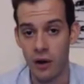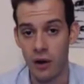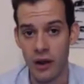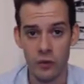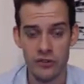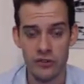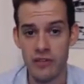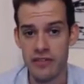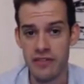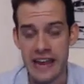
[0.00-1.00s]
In other words, our
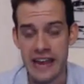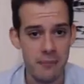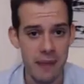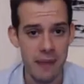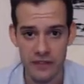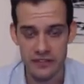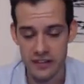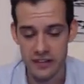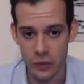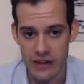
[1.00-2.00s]
thinking about the
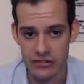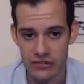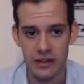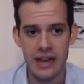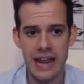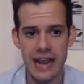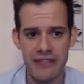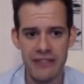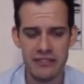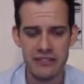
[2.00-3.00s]
situation,
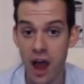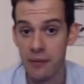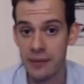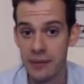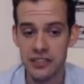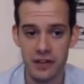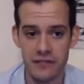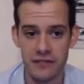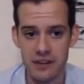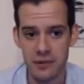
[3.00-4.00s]
and that it's a combination
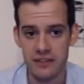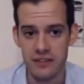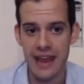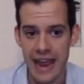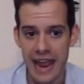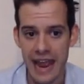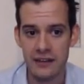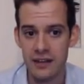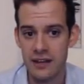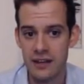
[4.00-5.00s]
of the stimulus and